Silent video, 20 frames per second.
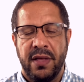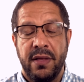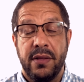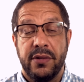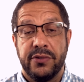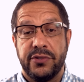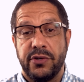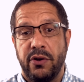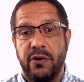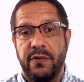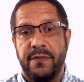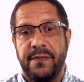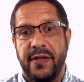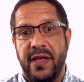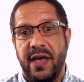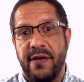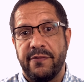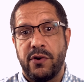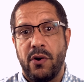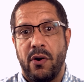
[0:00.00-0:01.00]
So if you
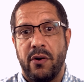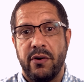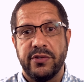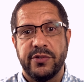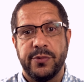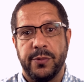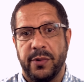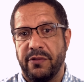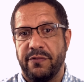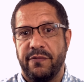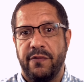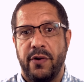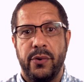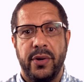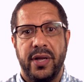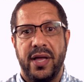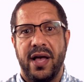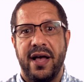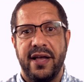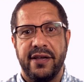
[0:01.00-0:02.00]
have cards with
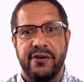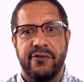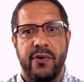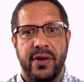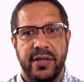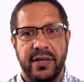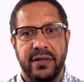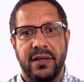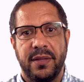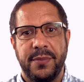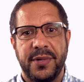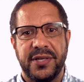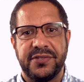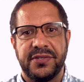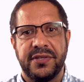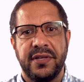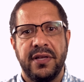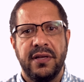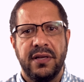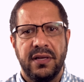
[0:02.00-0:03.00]
very high credit limits,
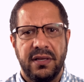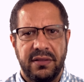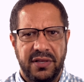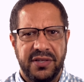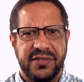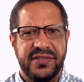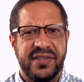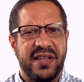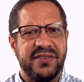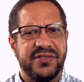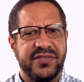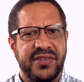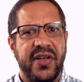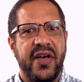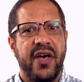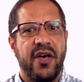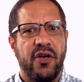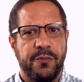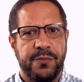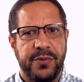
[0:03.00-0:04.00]
this tends to
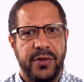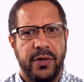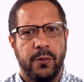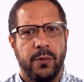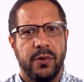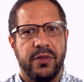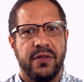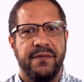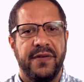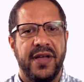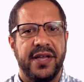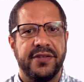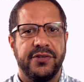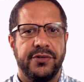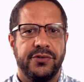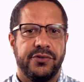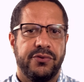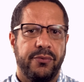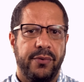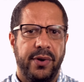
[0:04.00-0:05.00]
help you with a
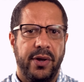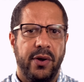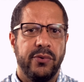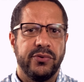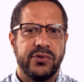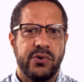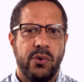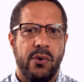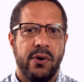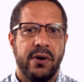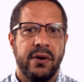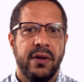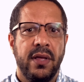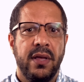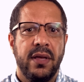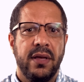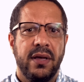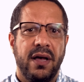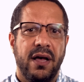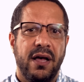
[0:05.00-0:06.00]
Vantage 3.0 score,
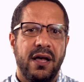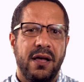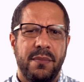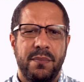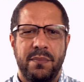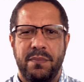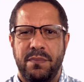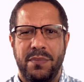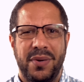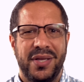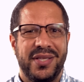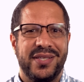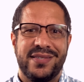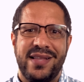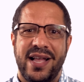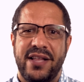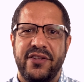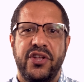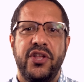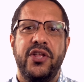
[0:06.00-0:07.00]
but it's
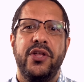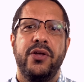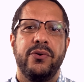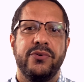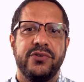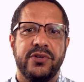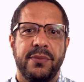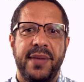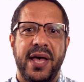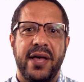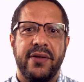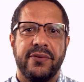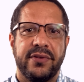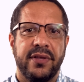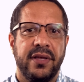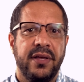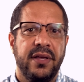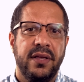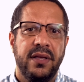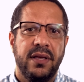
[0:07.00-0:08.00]
not a huge amount.
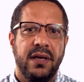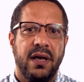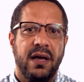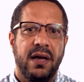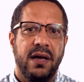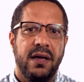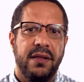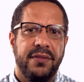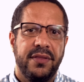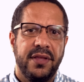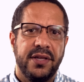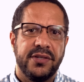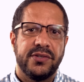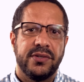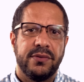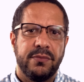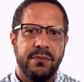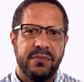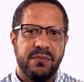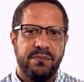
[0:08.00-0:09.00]
This
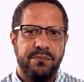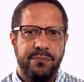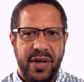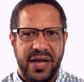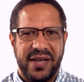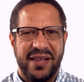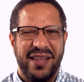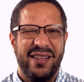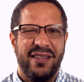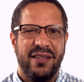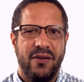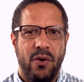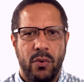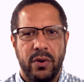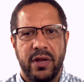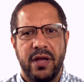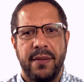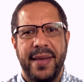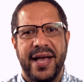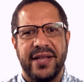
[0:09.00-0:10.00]
bucket
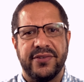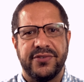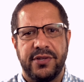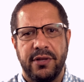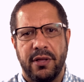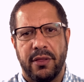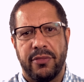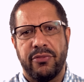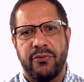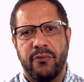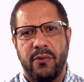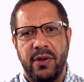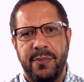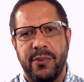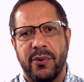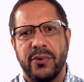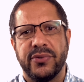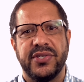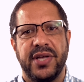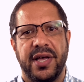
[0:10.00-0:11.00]
only amounts to
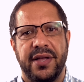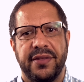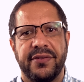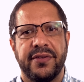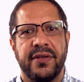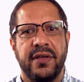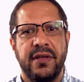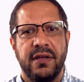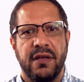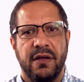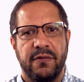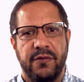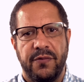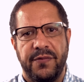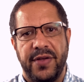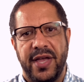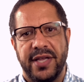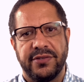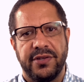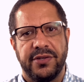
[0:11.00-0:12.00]
3% of the
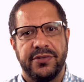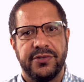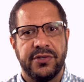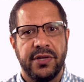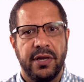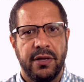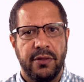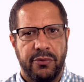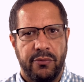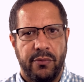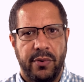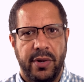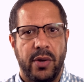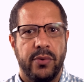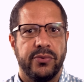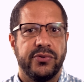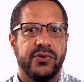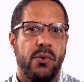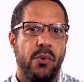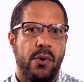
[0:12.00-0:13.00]
Vantage
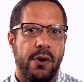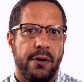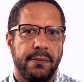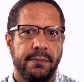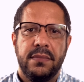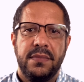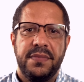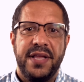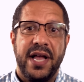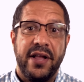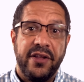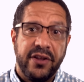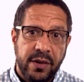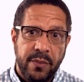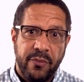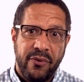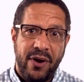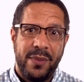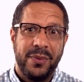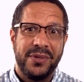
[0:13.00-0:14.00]
3.0 score. Now you
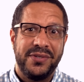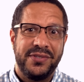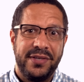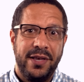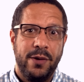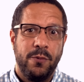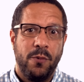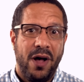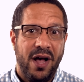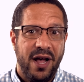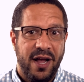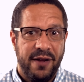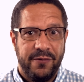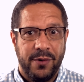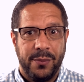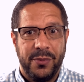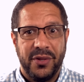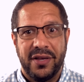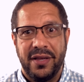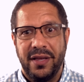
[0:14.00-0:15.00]
can probably see why
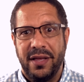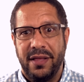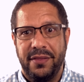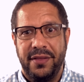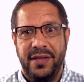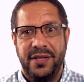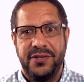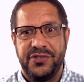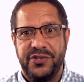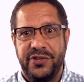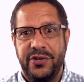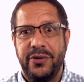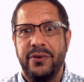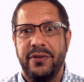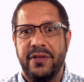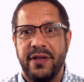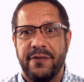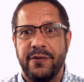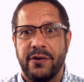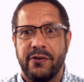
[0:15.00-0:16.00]
from looking at these two
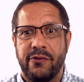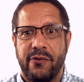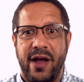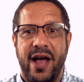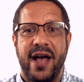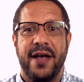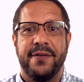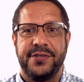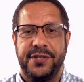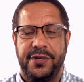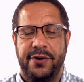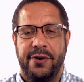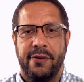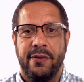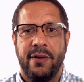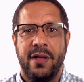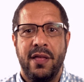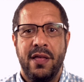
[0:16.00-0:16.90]
different graphs here,